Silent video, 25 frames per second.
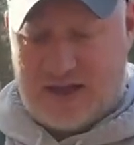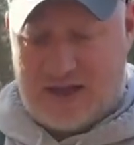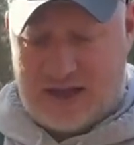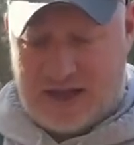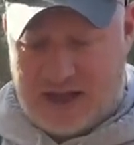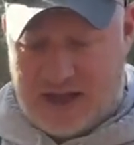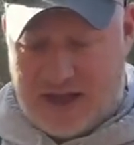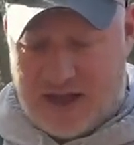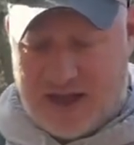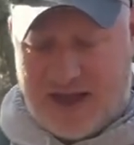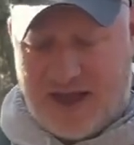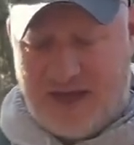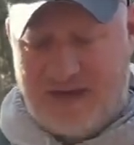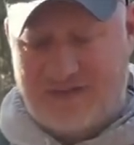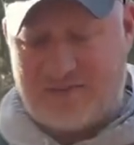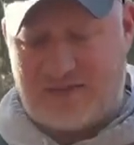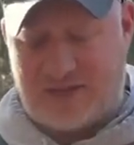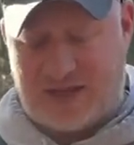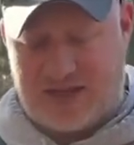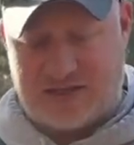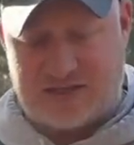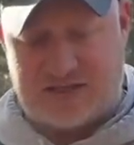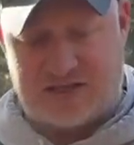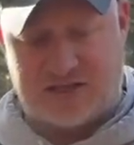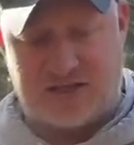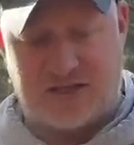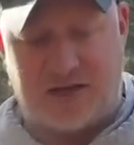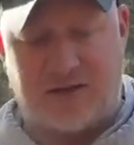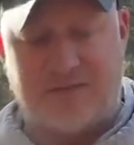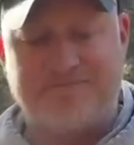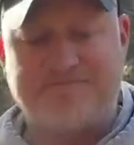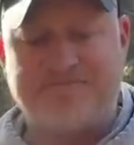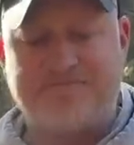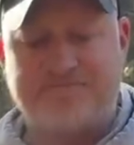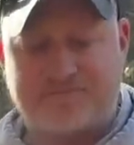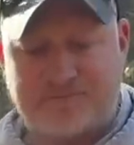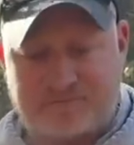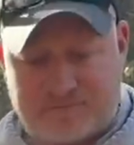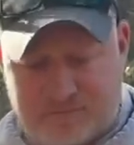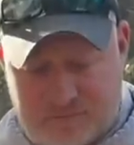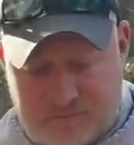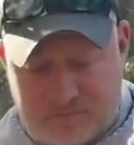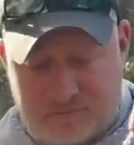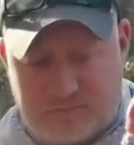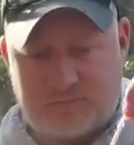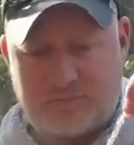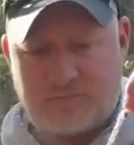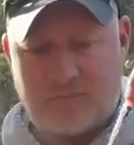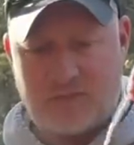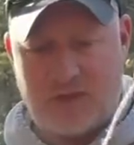I have this
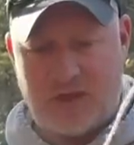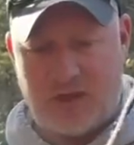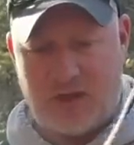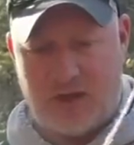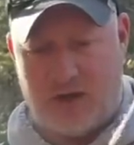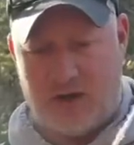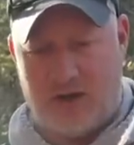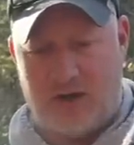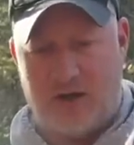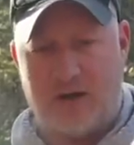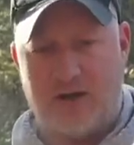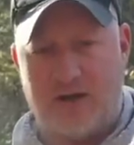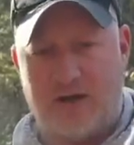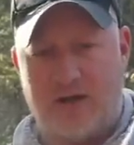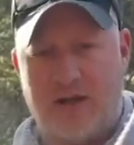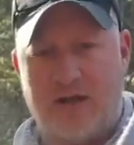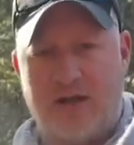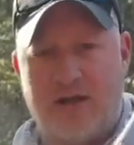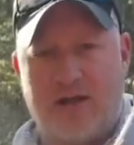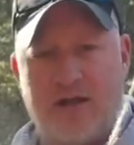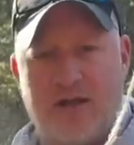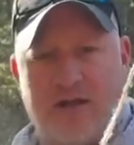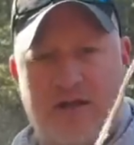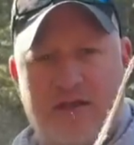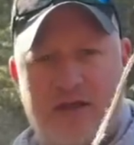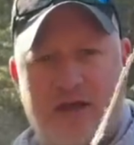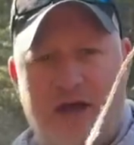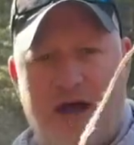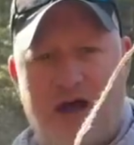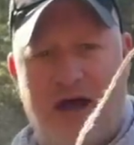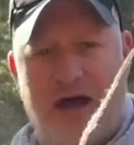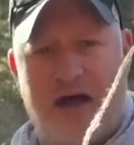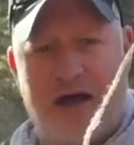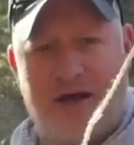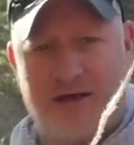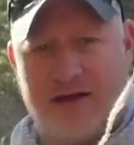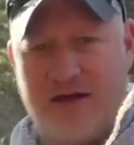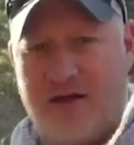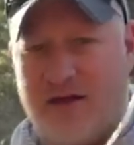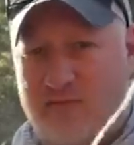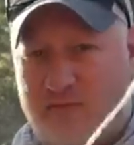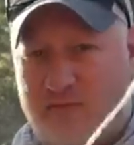here, it